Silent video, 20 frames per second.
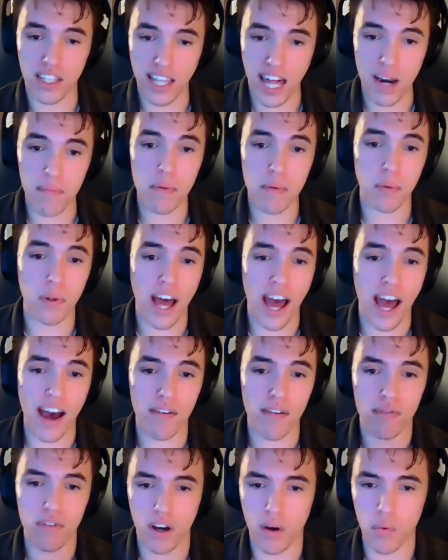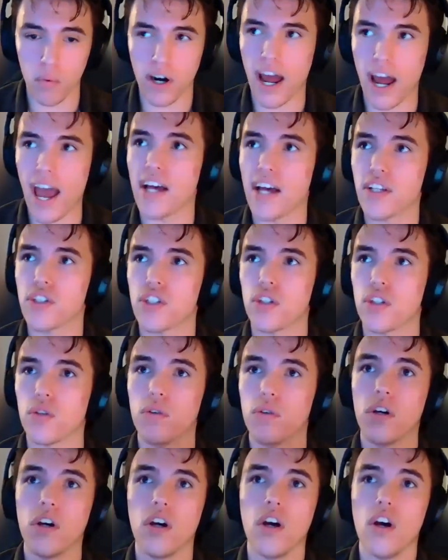that a lot of people have when I asked
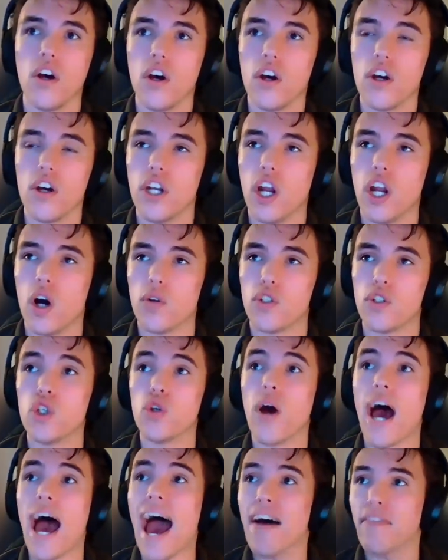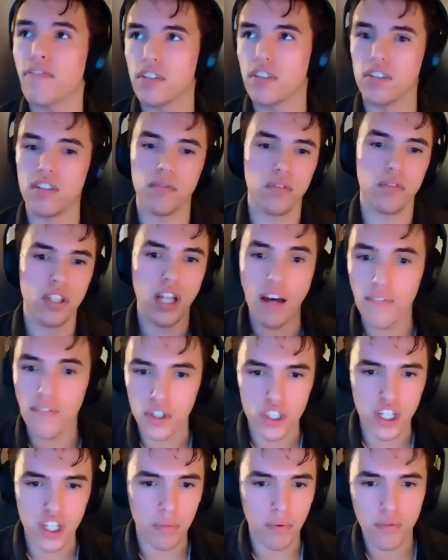you, do you have to love
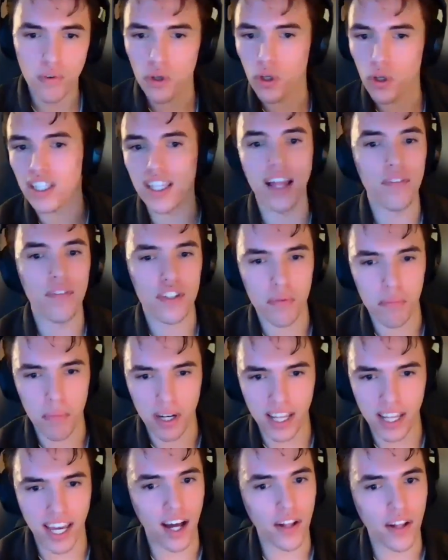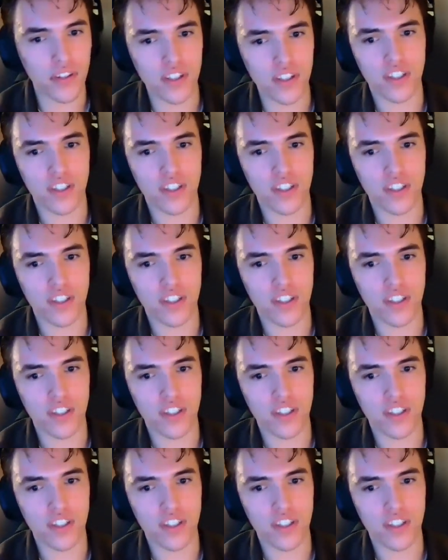yourself before you can love somebody else?